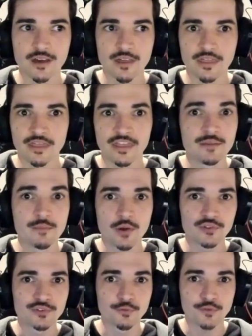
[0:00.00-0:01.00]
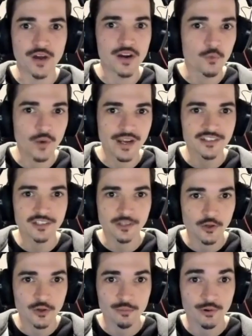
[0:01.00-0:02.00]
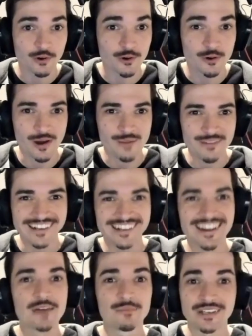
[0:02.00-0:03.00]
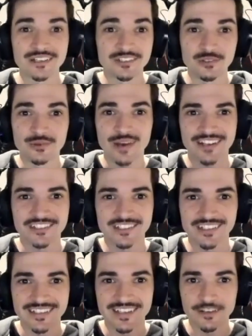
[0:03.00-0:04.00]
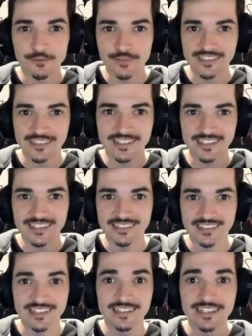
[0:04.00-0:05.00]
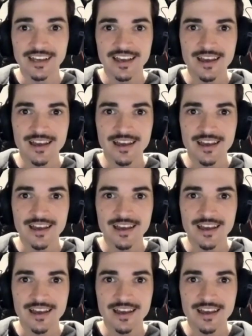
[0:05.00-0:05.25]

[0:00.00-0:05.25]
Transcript: the most fun way to learn programming because you actually can physically see